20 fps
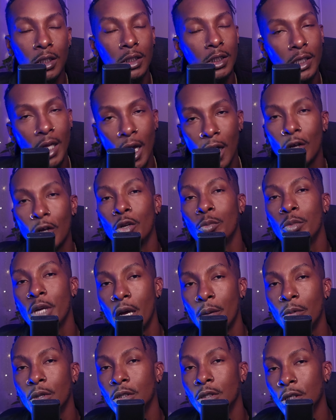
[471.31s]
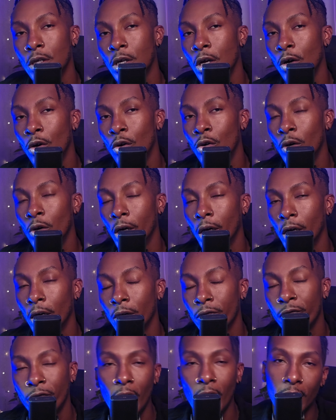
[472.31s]
you're not going to be able to go
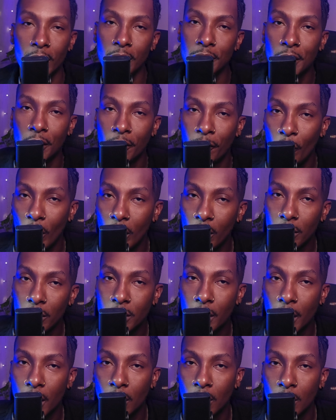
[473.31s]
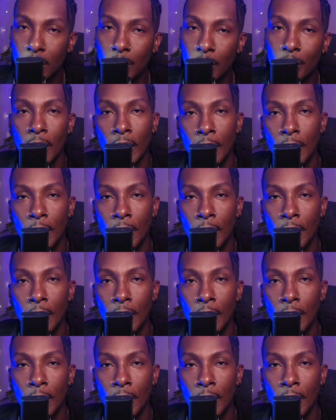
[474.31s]
find this at a fragrance counter,